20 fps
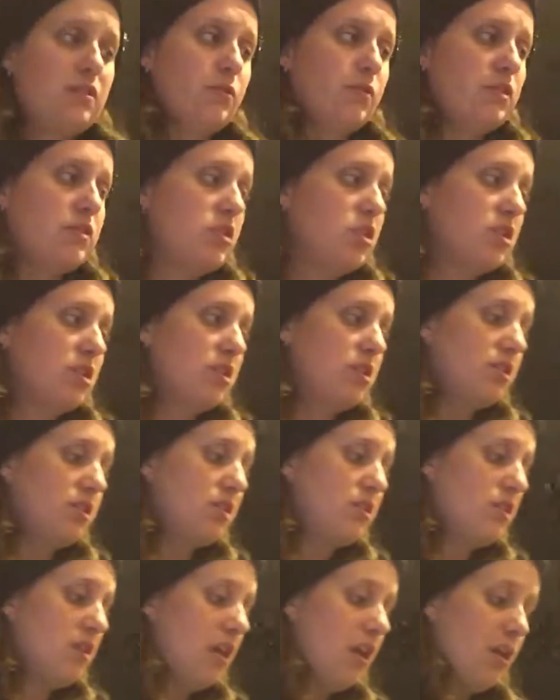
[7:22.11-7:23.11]
which
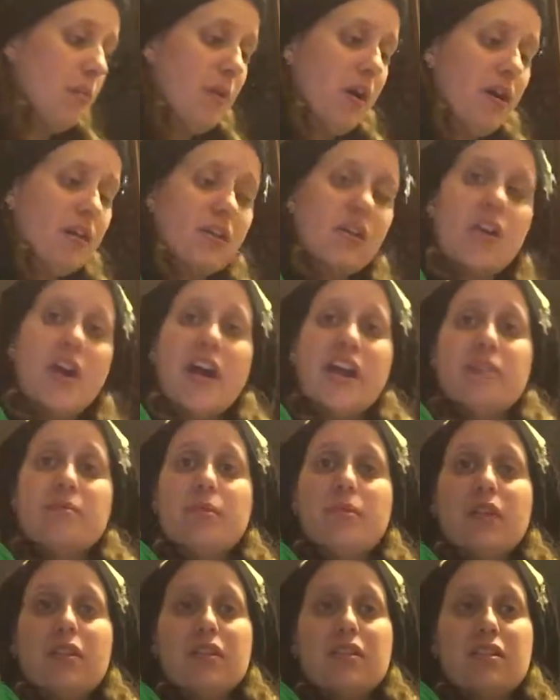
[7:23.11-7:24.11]
is him on a
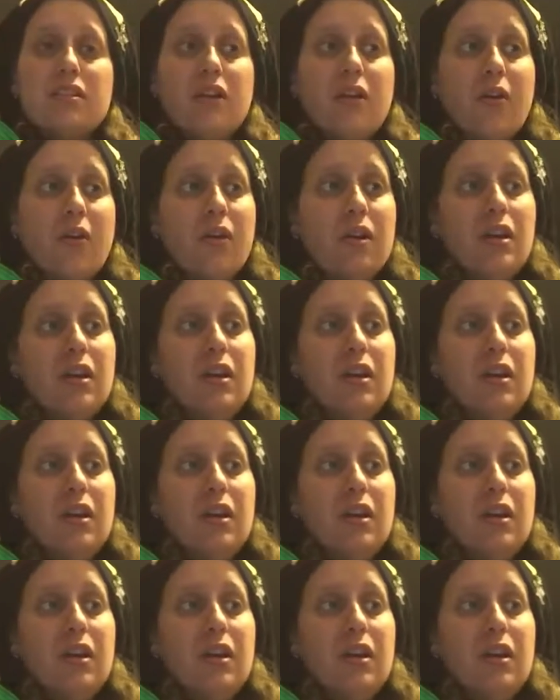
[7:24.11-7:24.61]
cardboard. So,